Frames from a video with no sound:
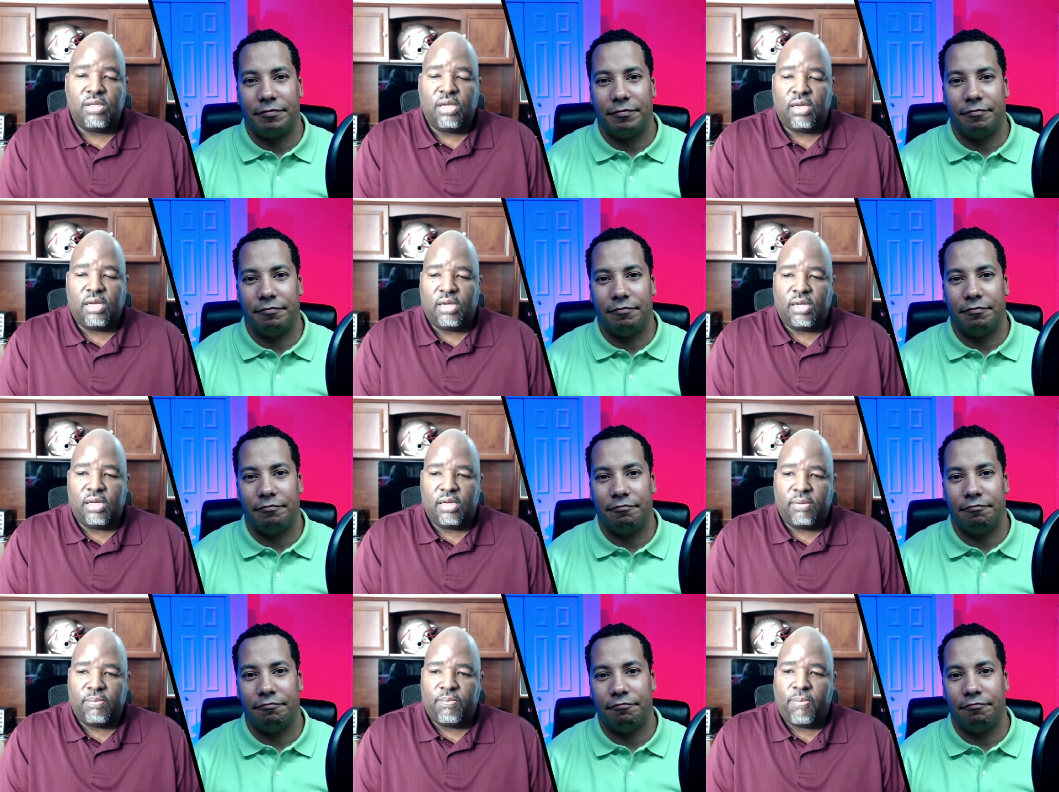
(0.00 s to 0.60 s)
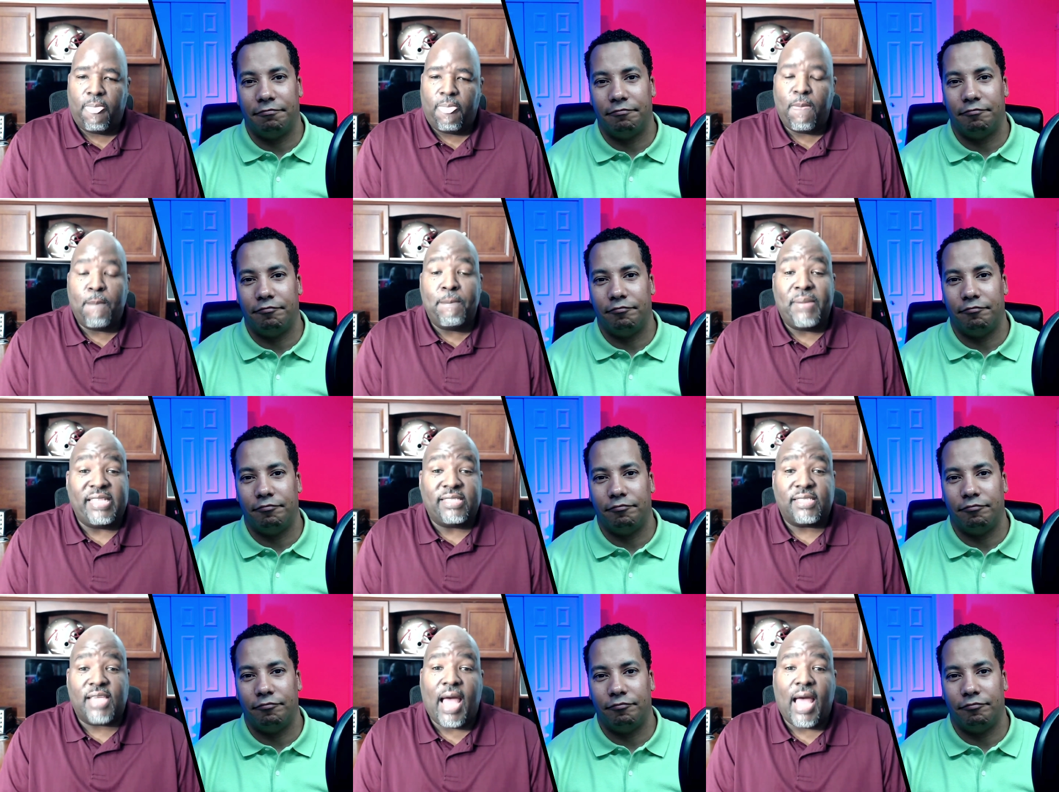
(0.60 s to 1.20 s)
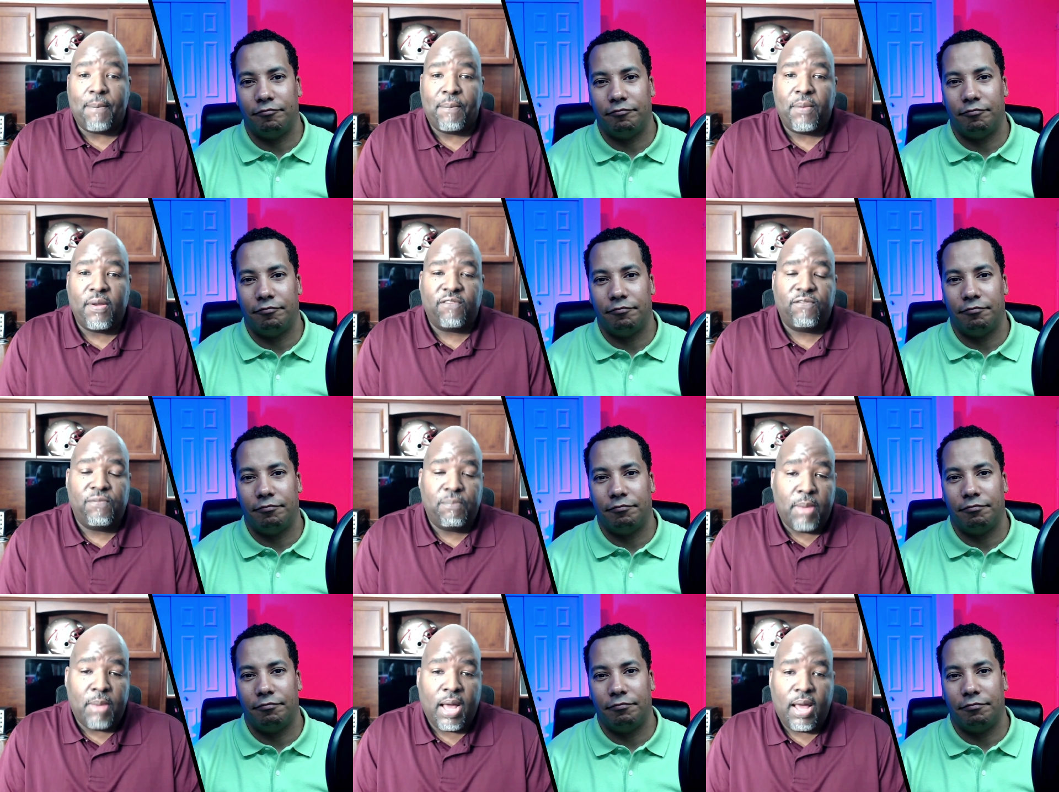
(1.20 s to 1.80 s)
Speaker 1: um, be top
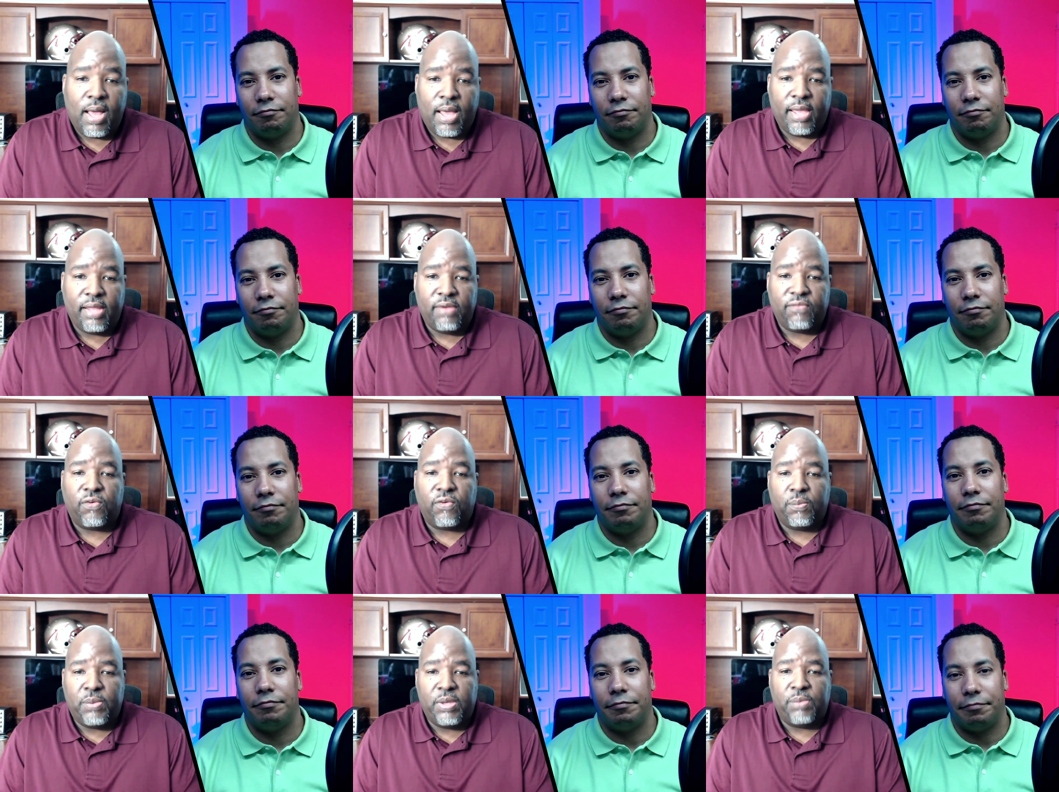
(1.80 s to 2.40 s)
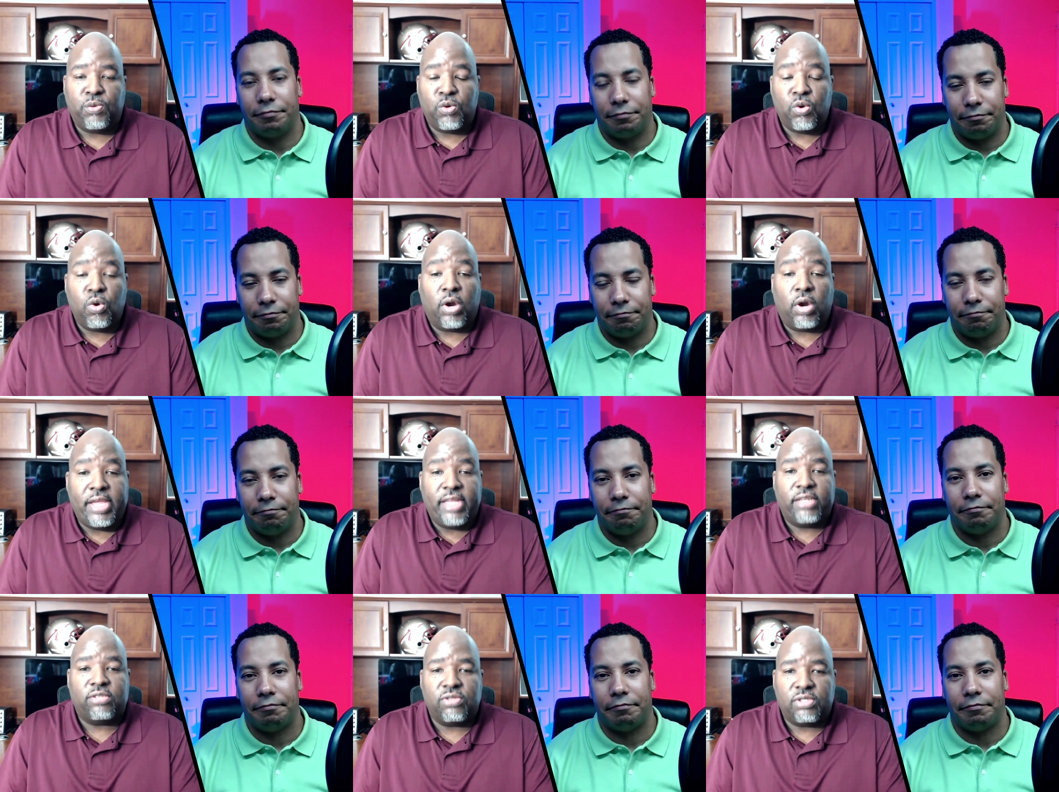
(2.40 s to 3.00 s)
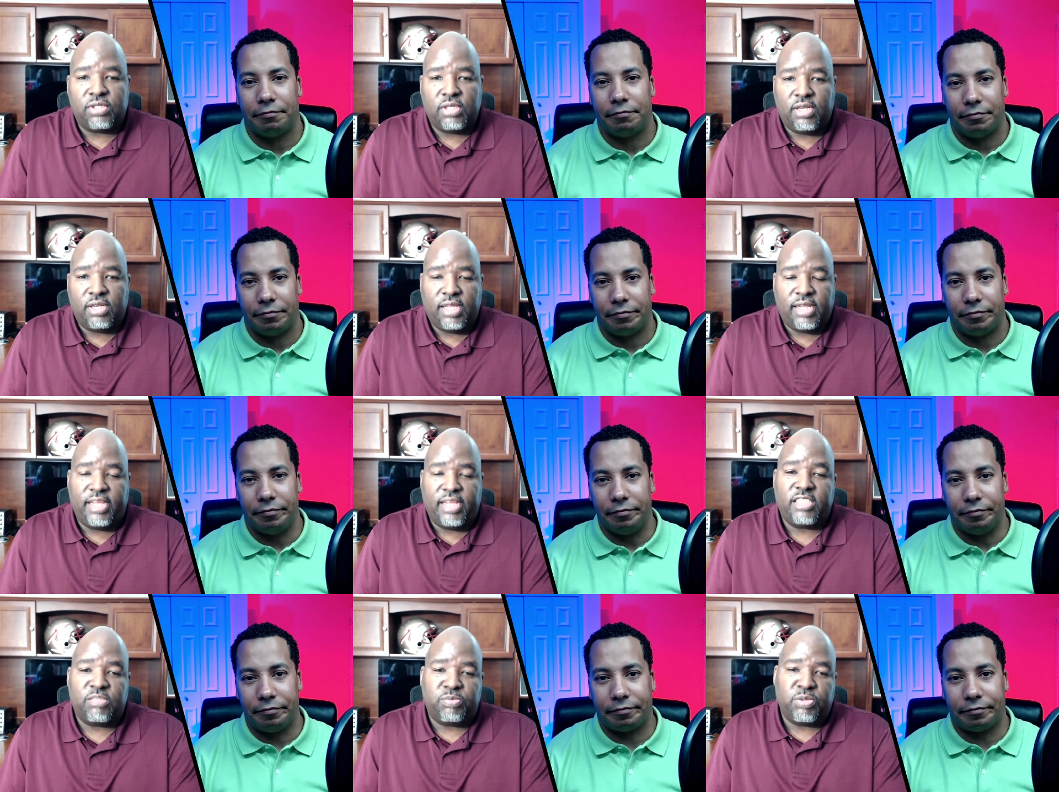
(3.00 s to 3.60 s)
of mind for people who are interested
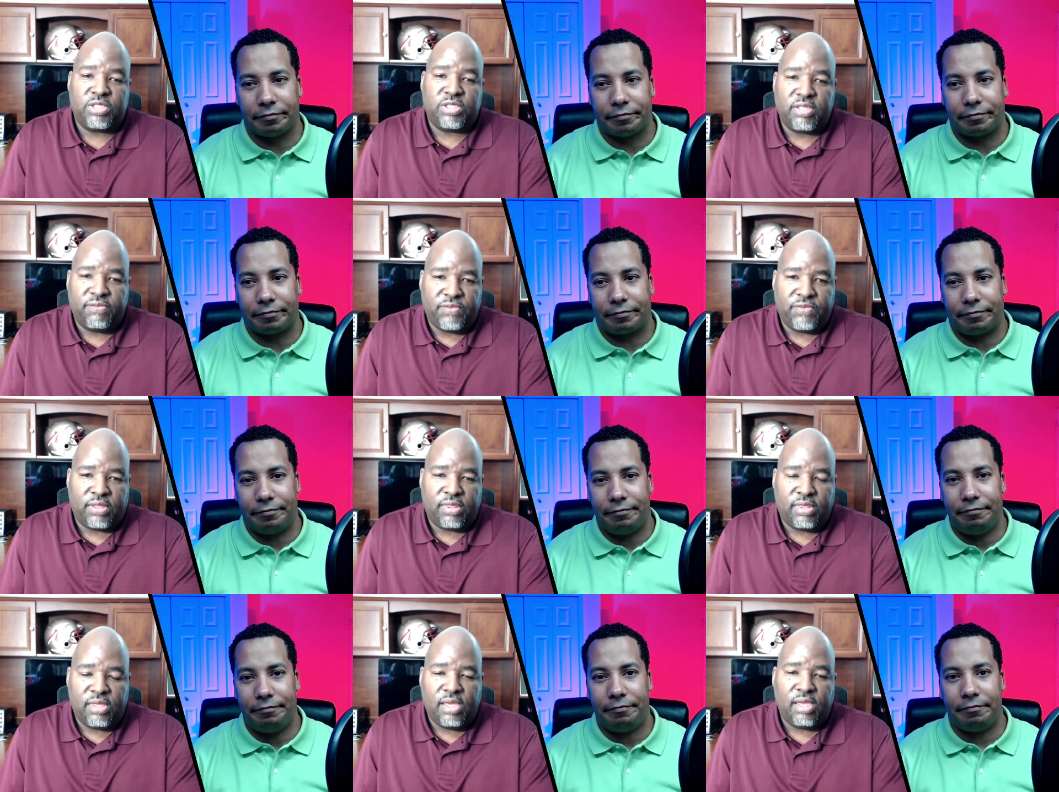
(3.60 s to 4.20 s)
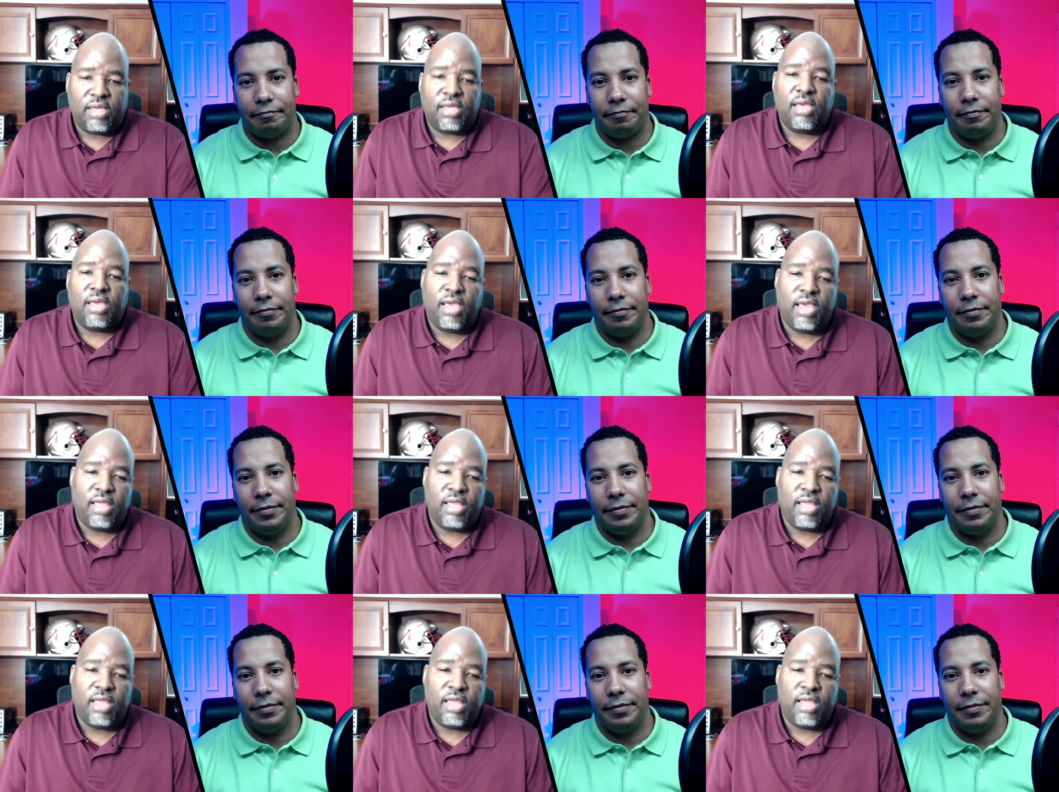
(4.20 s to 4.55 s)
in a specific thing.